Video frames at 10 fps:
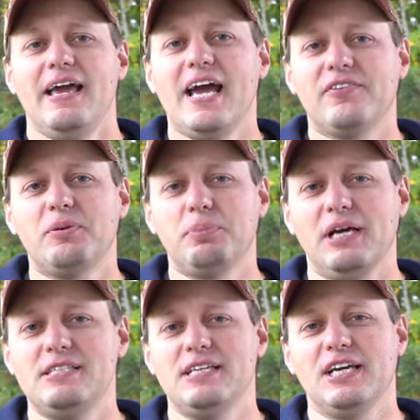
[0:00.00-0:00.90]
and
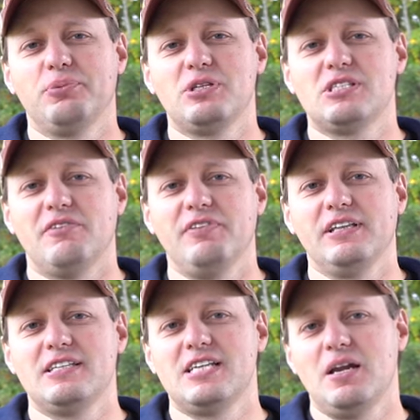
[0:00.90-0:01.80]
replacing it with
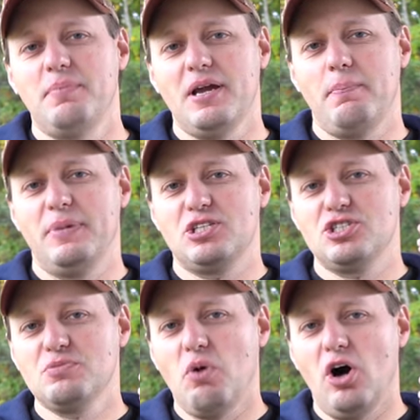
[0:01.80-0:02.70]
something that's going to be a bit
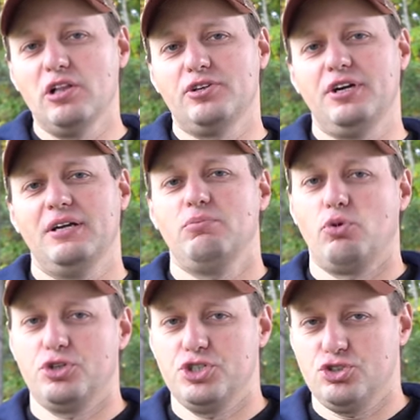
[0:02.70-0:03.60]
smaller and
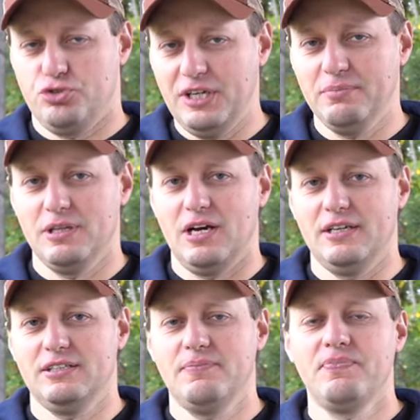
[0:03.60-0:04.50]
more
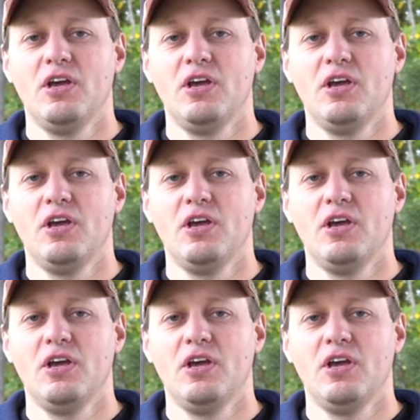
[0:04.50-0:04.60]
streamlined.